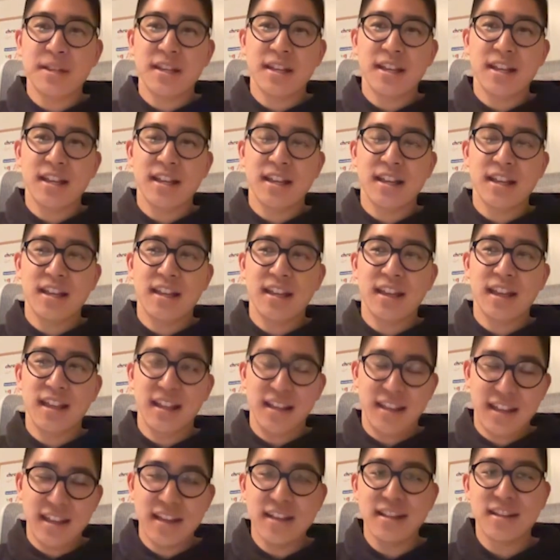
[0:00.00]
it
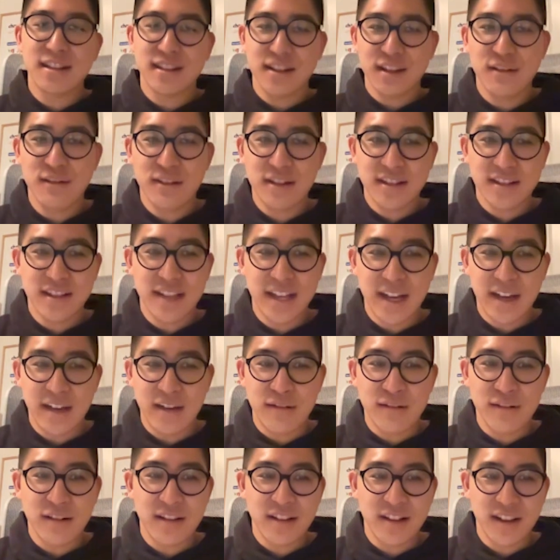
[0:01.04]
did slow us
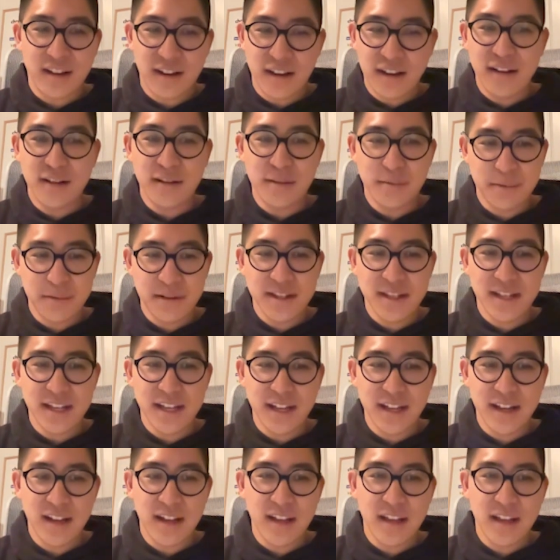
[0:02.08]
down 100%,